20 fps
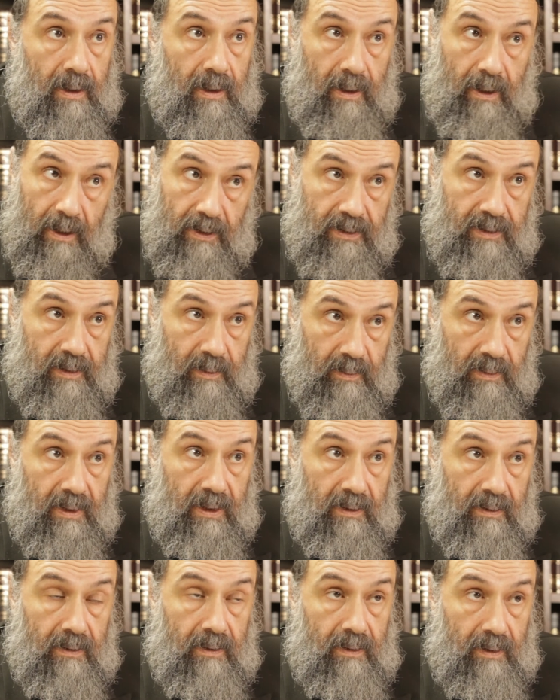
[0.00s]
custom
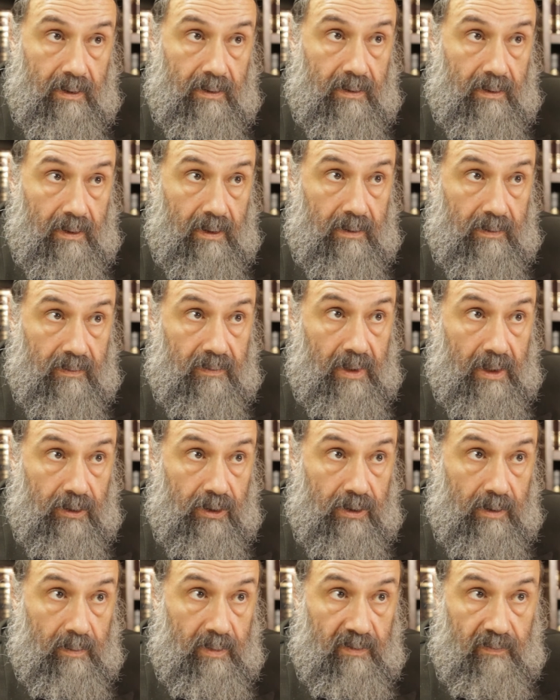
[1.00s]
in
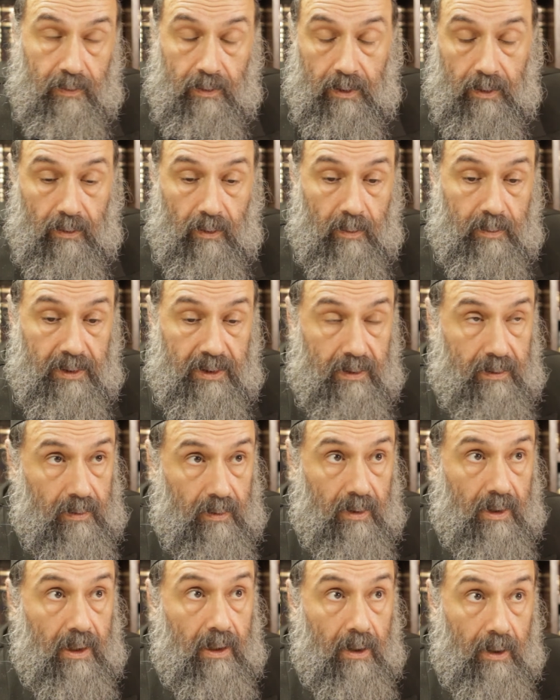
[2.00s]
Russia, before you open the
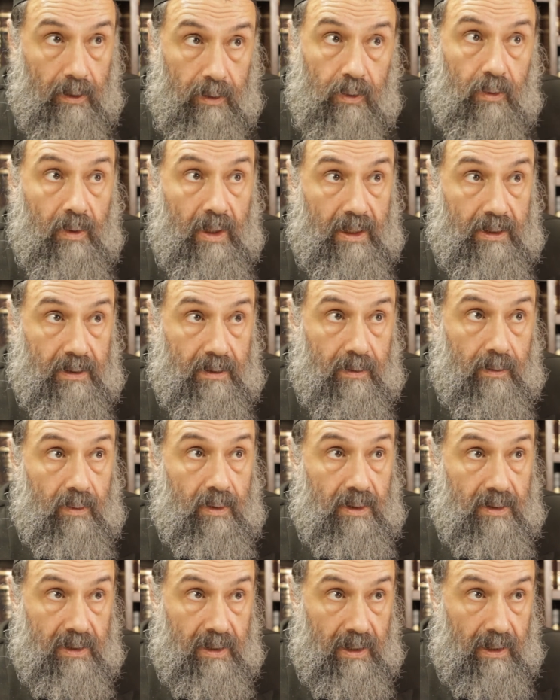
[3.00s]
door, you ask who
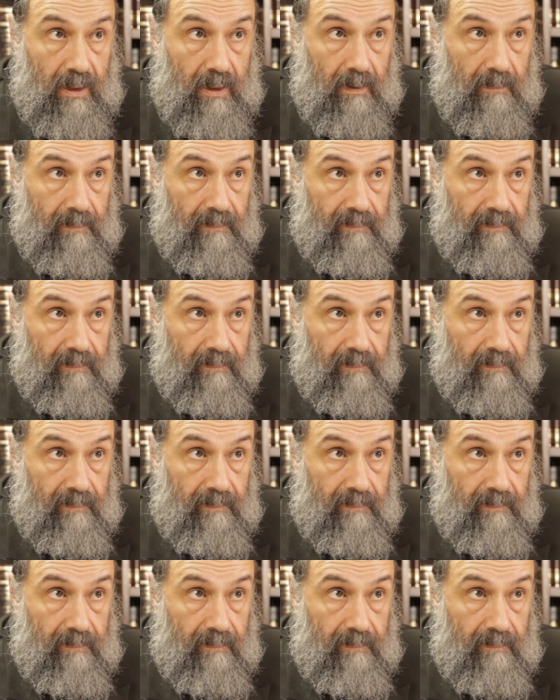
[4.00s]
is there.